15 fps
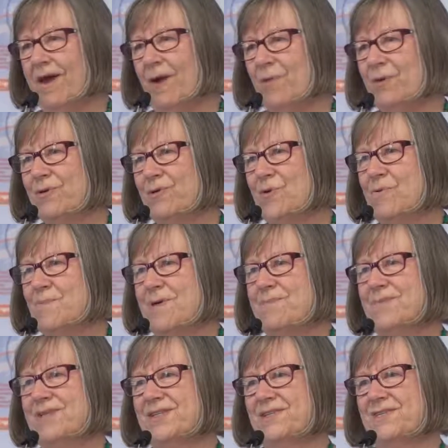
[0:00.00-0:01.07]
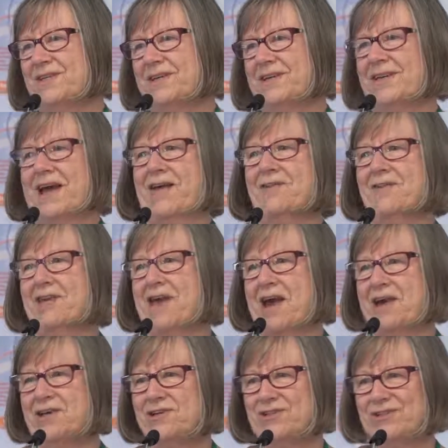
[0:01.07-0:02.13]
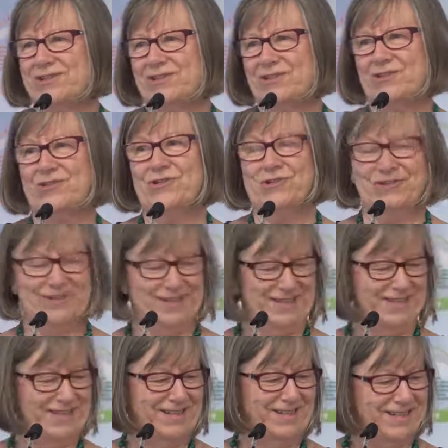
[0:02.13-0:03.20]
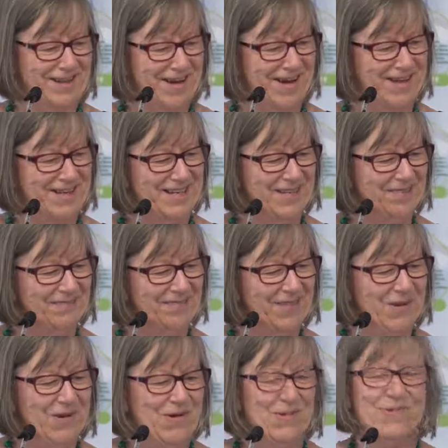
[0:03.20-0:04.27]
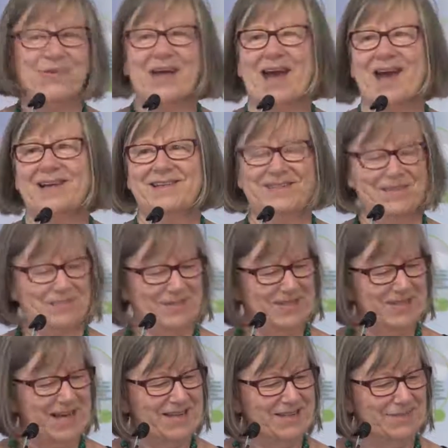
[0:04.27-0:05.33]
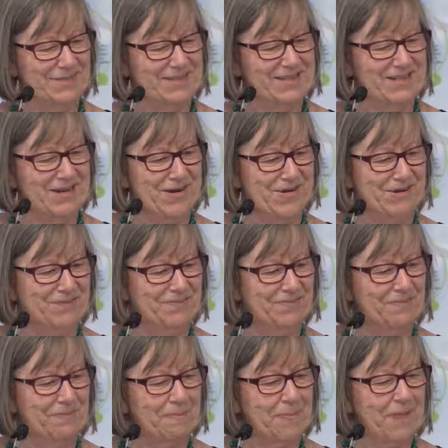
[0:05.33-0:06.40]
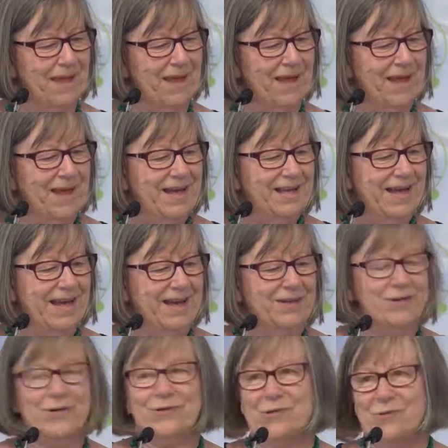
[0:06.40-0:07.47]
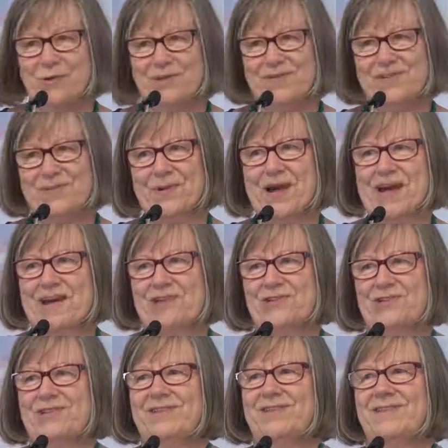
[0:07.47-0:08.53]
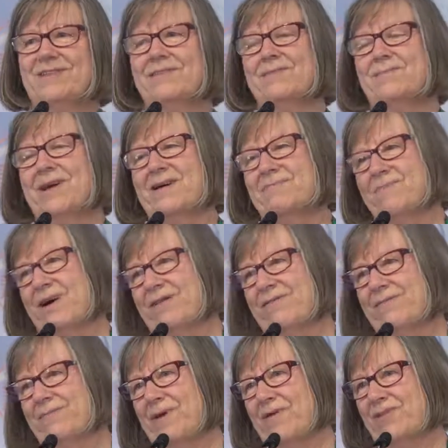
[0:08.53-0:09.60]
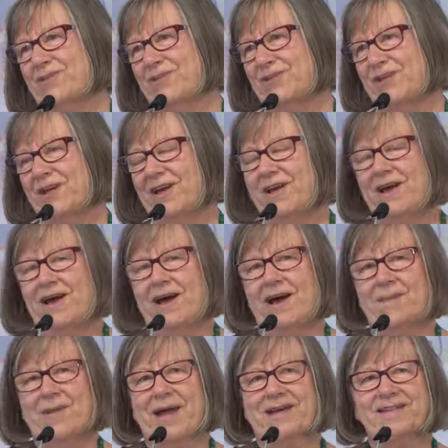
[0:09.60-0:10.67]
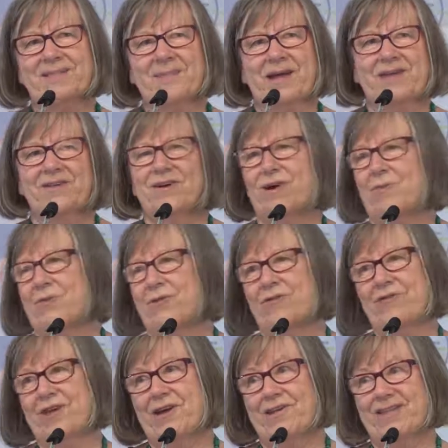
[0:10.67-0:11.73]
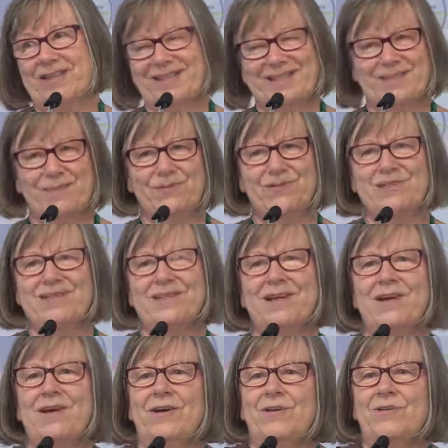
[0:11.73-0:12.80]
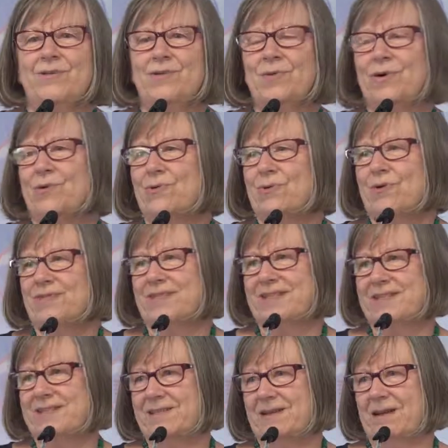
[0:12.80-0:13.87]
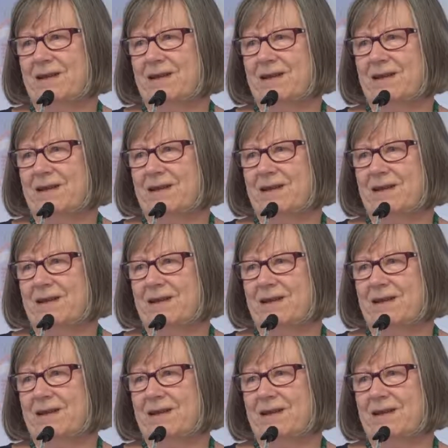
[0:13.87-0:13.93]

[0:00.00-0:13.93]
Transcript: We were all members of the Catholic Asian Students Society, or CAS as it was known. Now, not all of us were Asian, and my Polish housemate and I were not the only exceptions, nor were all of us